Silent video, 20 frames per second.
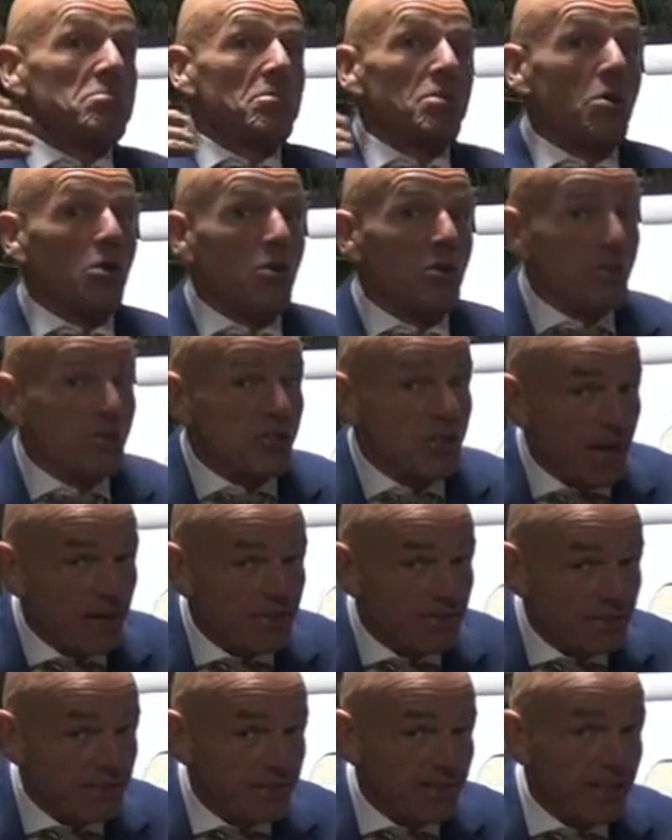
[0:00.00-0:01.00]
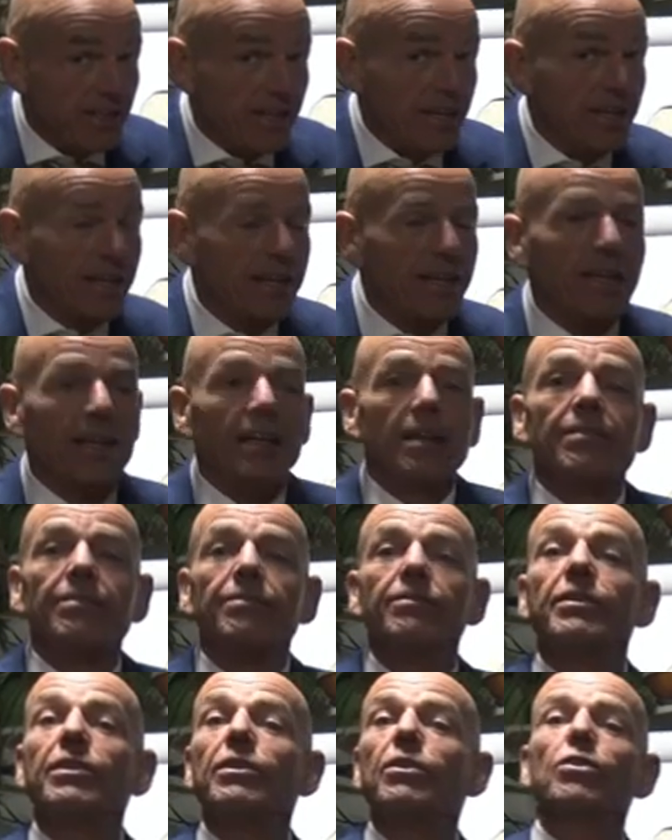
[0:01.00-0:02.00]
longevity.
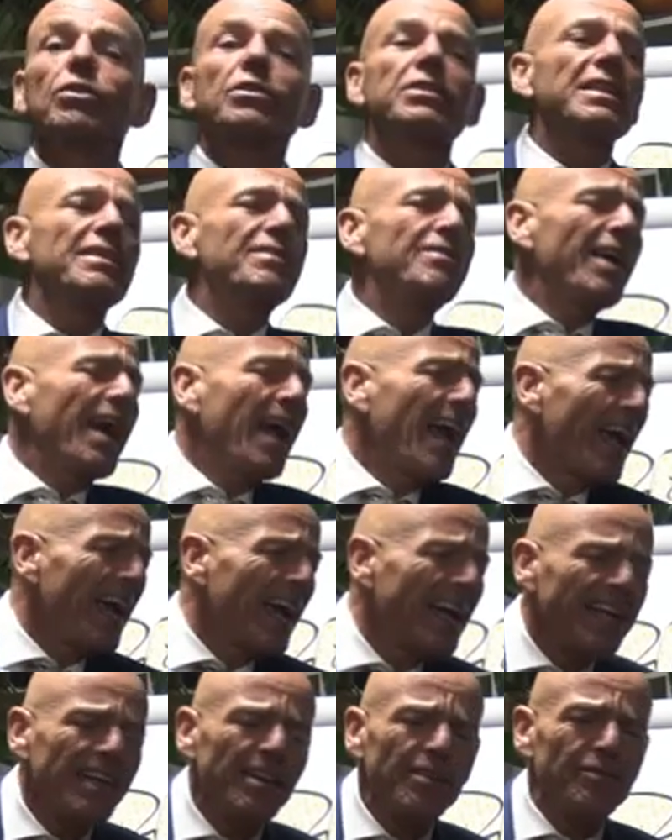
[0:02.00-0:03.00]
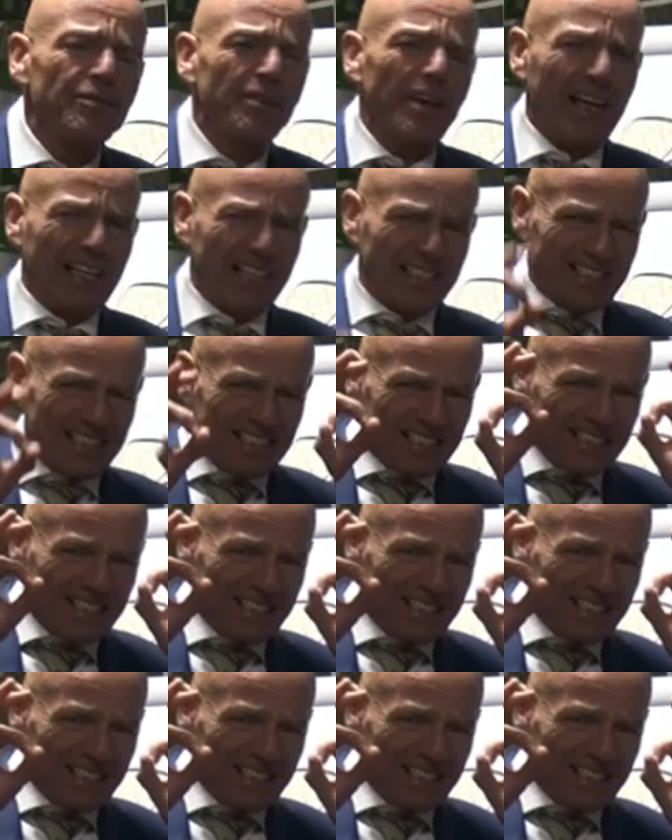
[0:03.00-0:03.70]
We don't give any fucks,